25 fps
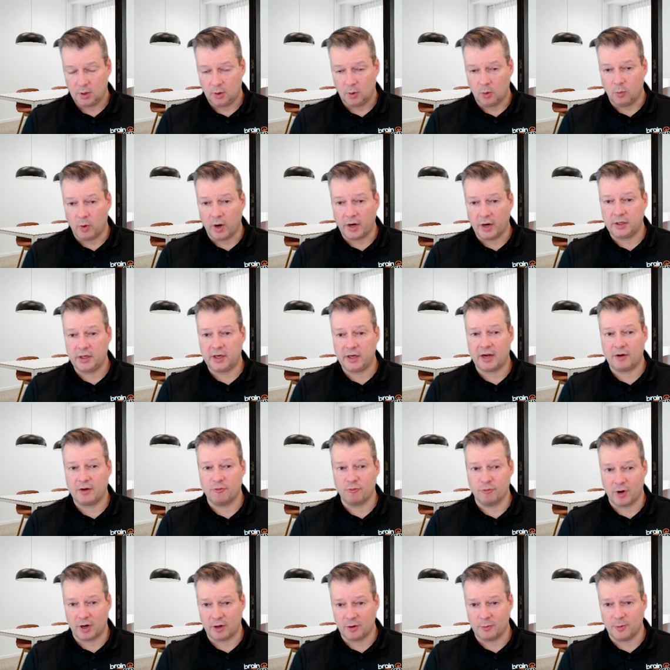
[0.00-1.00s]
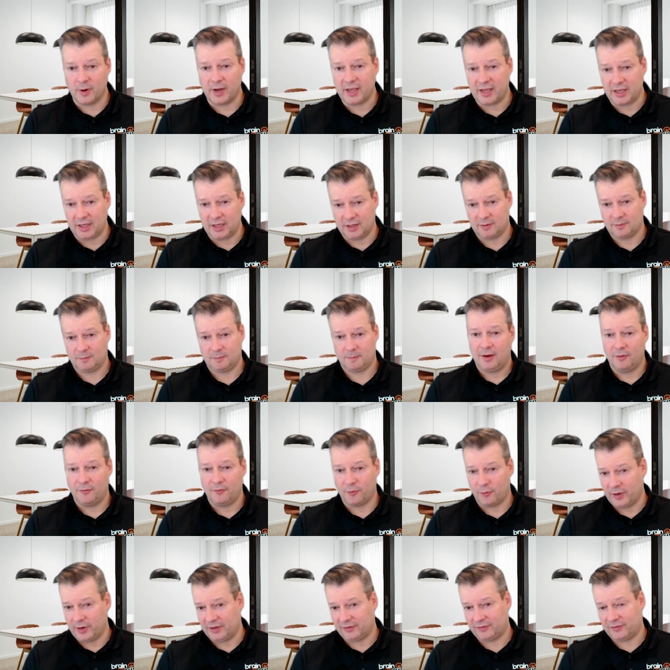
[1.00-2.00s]
One, you can run away
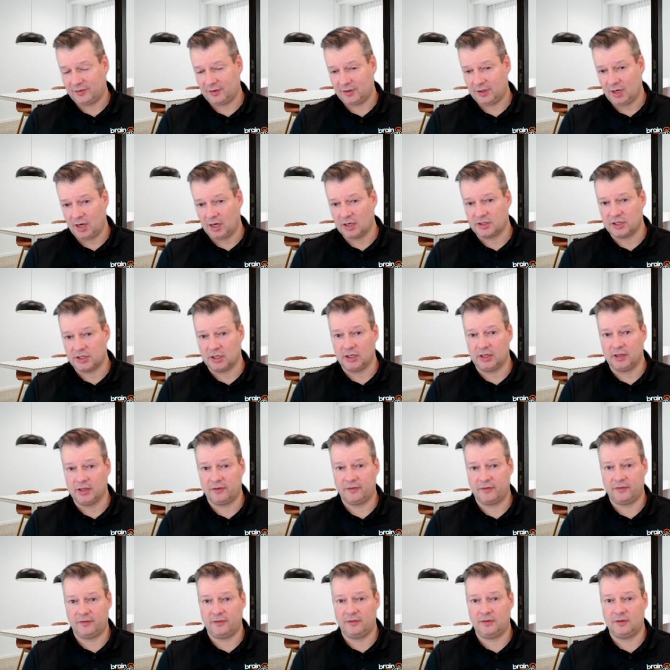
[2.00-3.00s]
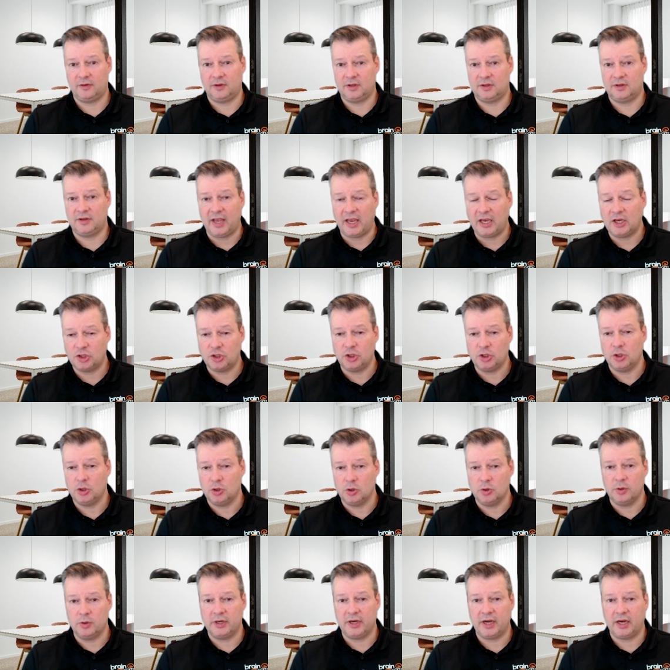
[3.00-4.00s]
for it until it takes
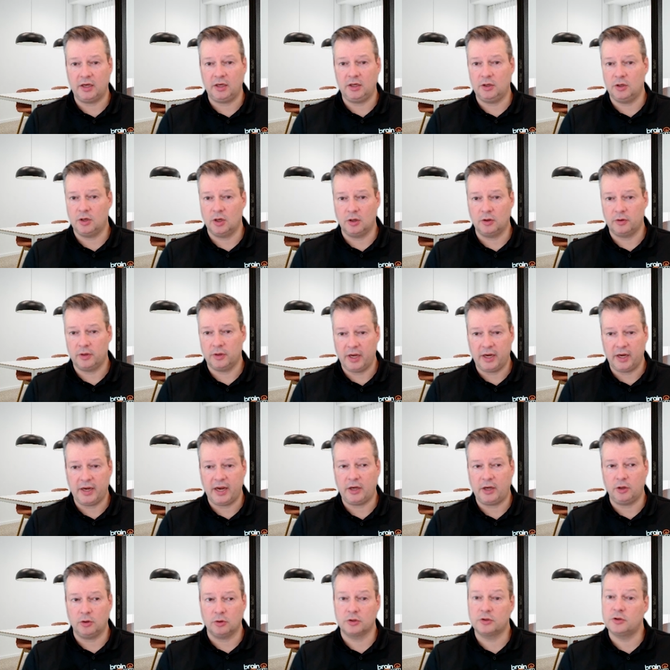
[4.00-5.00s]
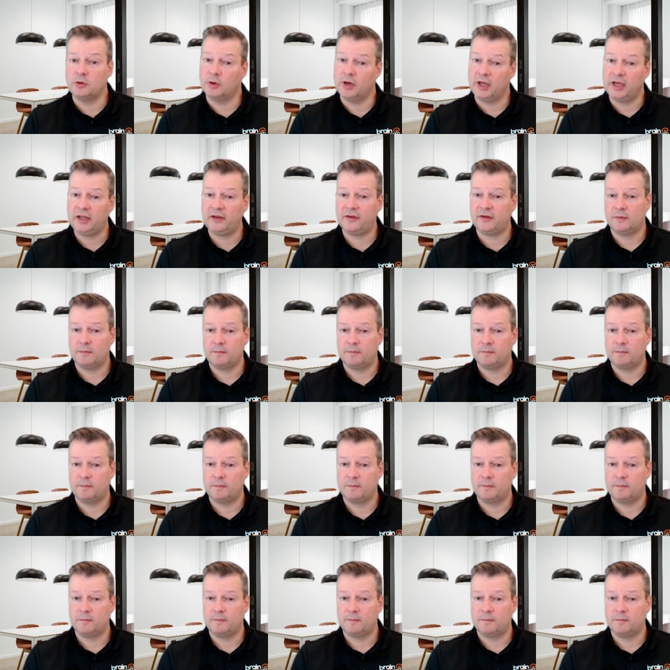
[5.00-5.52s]
you, and then you're too late.